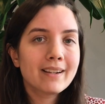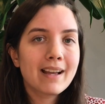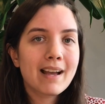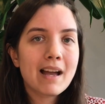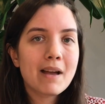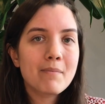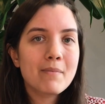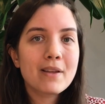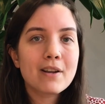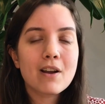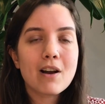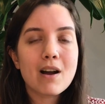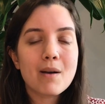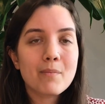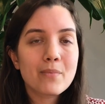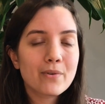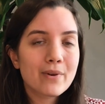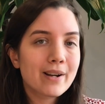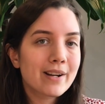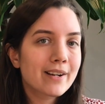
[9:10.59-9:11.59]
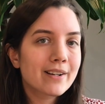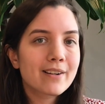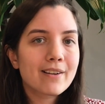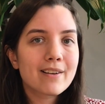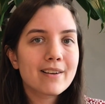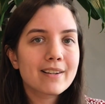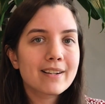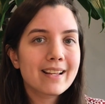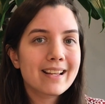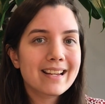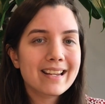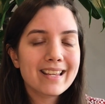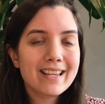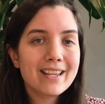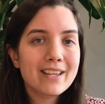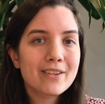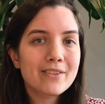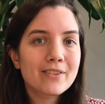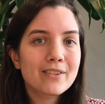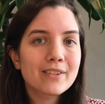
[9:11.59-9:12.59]
had been operated on and
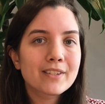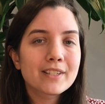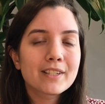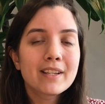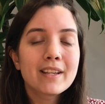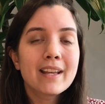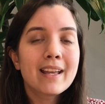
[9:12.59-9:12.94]
healed,